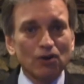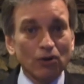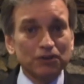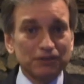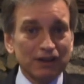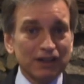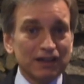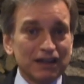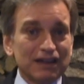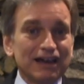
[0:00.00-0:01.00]
all in
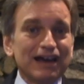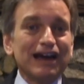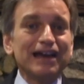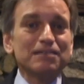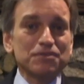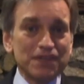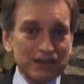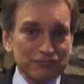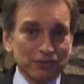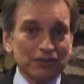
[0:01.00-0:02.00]
all, I am
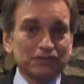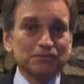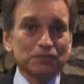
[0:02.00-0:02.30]
thankful